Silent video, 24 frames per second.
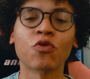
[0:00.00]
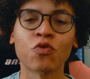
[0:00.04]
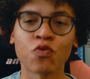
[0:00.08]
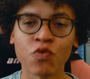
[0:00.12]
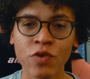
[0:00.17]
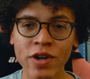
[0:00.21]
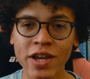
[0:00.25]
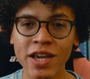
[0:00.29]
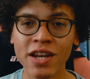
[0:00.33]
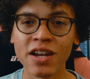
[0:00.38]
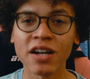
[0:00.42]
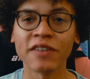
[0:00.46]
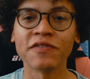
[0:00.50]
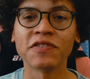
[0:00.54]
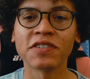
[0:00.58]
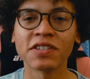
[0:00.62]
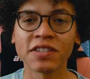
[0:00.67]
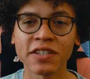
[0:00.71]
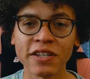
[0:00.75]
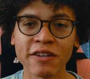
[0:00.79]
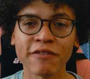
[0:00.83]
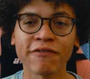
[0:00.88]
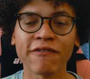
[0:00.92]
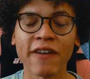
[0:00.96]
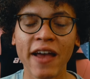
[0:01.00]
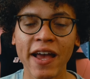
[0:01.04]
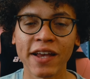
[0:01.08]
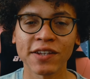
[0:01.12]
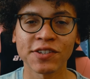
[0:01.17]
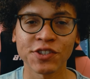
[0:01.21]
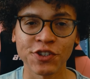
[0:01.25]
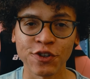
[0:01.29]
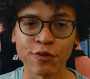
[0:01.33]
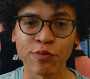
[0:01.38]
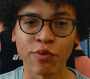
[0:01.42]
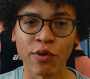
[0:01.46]
rid of
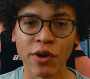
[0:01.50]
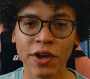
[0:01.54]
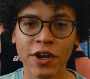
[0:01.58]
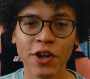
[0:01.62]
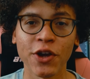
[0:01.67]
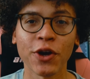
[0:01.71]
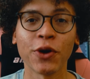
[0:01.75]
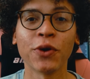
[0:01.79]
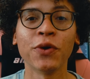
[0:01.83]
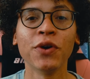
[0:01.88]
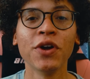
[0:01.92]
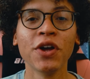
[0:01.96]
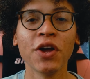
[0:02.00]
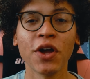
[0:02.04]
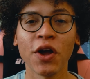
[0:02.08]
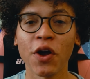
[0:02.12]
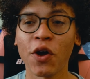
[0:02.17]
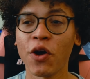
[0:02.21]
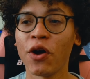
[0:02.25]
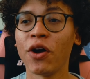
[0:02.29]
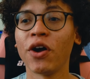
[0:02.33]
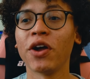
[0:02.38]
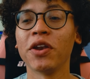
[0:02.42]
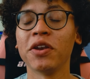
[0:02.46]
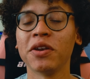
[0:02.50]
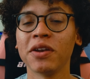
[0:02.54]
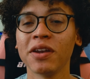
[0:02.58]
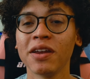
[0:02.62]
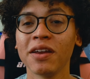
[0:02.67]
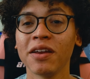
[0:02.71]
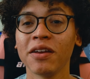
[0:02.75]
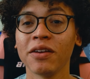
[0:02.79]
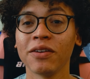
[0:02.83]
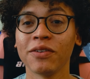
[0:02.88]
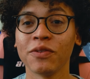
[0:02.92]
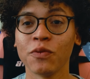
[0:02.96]
CFast 2.0 on,
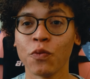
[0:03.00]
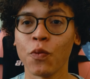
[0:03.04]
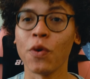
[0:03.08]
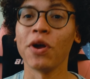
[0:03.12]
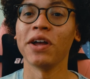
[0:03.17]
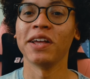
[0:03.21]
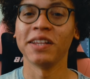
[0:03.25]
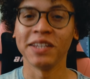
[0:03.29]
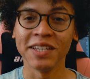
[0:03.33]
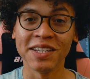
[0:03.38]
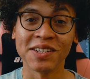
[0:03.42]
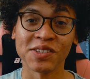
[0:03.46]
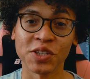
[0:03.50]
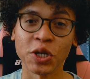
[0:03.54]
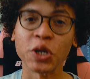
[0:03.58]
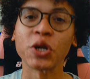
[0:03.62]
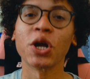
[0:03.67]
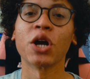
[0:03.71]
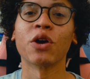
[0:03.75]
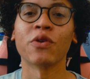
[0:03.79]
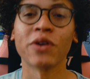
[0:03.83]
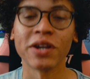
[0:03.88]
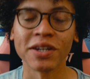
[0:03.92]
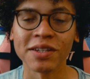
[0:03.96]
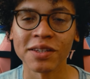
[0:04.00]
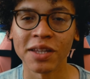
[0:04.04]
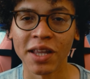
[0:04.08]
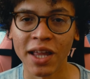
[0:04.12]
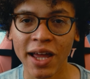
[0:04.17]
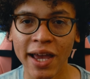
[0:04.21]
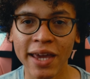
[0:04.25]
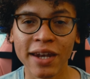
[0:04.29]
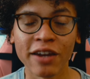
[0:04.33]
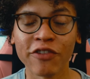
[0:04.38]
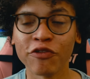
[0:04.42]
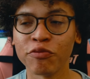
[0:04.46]
well, at least the current
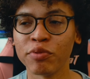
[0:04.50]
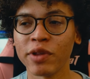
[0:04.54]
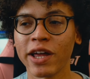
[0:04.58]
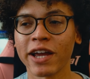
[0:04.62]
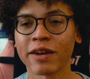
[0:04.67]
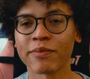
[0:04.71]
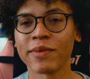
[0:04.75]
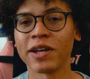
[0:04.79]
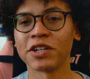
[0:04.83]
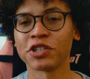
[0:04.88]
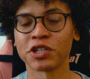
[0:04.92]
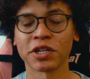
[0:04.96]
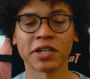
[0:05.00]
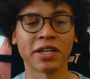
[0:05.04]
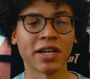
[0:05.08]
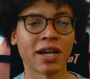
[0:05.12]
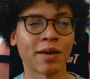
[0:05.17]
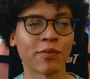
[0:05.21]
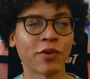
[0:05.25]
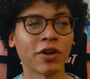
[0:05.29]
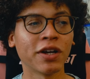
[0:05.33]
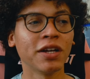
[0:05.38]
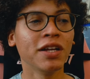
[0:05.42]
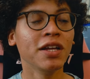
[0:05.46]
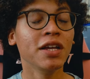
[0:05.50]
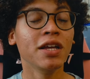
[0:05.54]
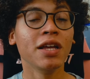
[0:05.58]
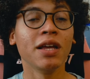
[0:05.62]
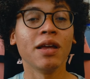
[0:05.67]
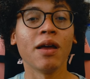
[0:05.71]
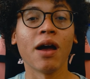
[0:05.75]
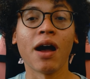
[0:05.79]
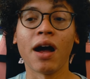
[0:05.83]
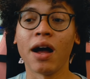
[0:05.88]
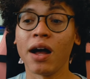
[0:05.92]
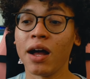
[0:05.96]
line of Blackmagic camera.
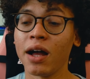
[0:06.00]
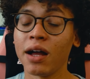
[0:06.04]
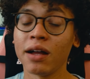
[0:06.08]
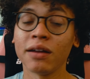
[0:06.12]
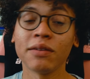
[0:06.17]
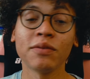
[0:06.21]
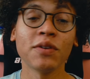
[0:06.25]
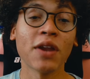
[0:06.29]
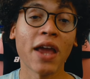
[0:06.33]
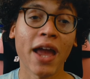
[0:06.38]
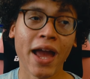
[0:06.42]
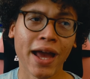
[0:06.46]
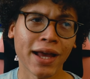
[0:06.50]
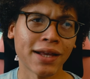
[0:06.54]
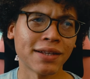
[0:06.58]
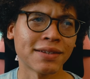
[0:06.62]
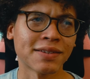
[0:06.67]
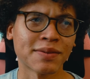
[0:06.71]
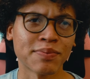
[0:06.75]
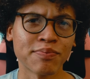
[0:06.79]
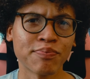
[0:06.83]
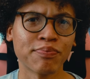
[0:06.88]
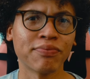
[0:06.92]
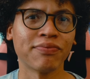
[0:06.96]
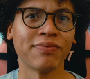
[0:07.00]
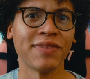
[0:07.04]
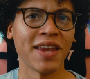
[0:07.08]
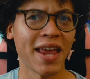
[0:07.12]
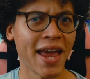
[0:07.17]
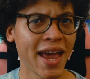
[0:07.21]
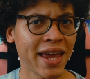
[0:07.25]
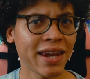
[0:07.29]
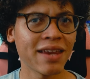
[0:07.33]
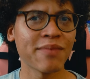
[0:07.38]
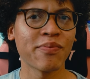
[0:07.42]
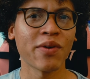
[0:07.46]
As
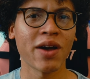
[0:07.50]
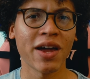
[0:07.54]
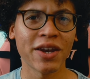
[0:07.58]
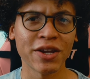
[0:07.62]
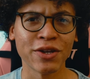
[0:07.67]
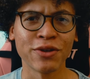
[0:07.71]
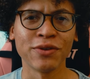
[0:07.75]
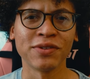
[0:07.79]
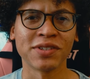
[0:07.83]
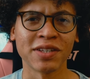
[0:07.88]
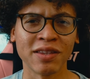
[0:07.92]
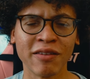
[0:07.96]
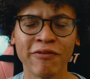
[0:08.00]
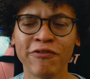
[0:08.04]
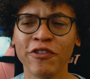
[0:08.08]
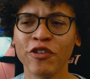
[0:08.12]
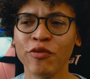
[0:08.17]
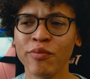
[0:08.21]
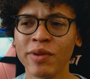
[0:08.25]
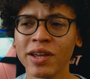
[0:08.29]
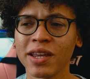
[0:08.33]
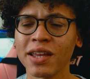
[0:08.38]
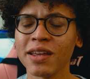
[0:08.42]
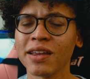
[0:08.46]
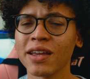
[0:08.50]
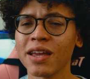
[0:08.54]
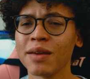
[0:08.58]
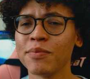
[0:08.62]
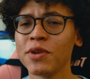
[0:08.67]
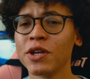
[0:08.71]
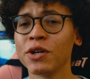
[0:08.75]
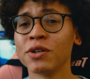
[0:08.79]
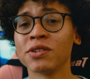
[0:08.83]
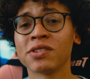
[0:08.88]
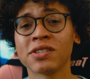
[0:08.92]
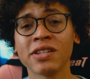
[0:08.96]
anybody who's in the filmmaking game
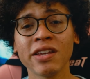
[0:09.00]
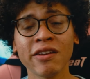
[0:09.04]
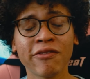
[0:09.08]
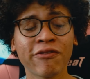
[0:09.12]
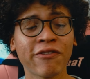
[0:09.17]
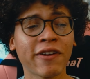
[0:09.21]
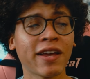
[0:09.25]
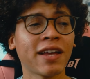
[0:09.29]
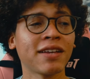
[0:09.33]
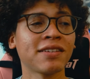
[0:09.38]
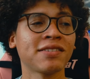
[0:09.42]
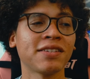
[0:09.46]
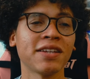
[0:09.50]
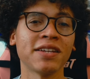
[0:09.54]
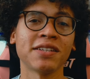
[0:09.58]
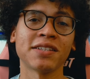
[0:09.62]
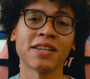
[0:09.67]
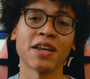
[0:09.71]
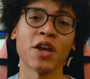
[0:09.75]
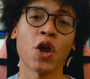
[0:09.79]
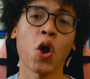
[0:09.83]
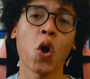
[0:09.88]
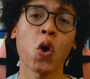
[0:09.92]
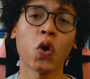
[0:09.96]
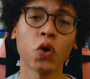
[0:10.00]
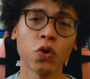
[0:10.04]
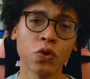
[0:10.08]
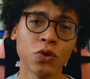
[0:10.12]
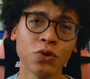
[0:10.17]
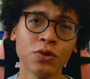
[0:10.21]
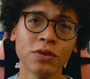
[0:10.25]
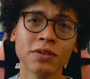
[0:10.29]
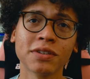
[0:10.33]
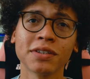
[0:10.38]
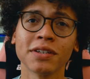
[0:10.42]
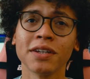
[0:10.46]
knows, CFast is a
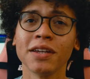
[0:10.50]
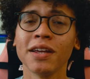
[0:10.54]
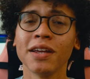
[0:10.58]
old